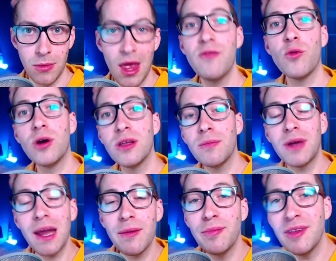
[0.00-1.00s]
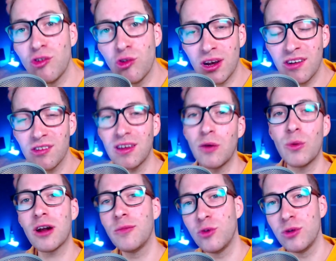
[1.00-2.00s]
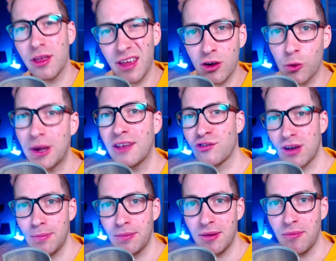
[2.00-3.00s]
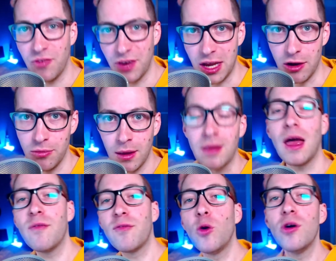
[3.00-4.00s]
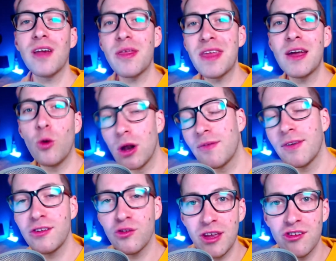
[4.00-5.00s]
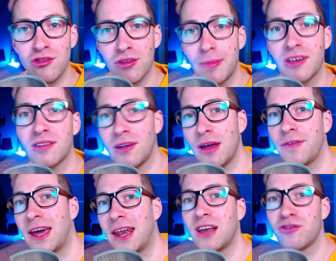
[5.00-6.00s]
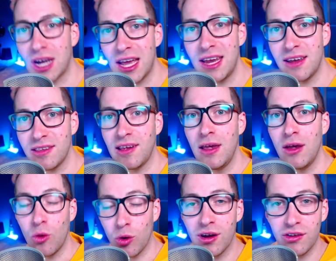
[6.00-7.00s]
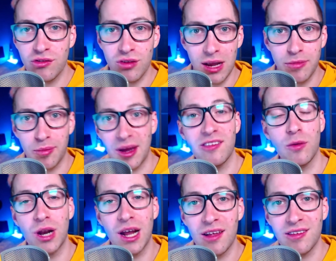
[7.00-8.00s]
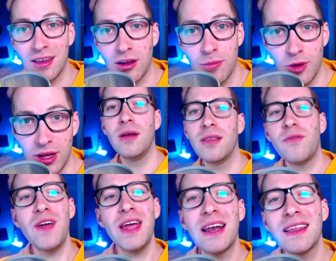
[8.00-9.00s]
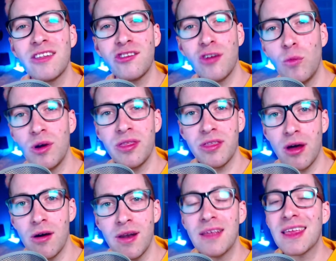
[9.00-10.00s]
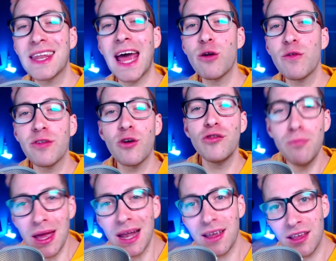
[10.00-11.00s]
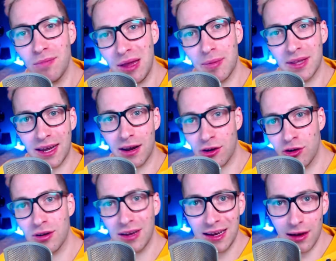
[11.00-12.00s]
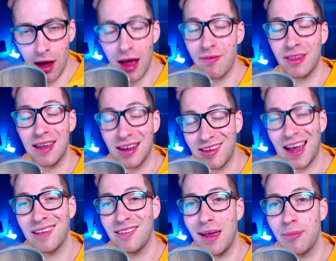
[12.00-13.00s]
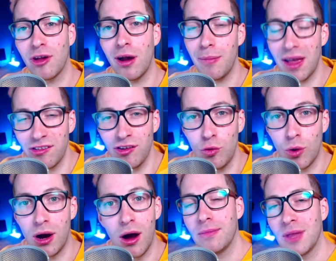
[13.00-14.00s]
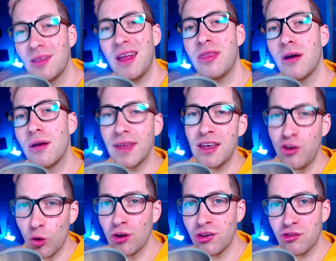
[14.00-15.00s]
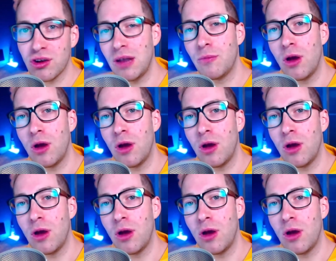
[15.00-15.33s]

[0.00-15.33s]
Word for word: Hey everyone, my name is Mr. Jordilicious and welcome to another quick stream tip video. Now of course, I think all of us Twitch streamers love getting raided on our streams by someone else in the community. The feeling that someone thought that out of those million people that are currently live at the exact same time as you are, that they thought that your stream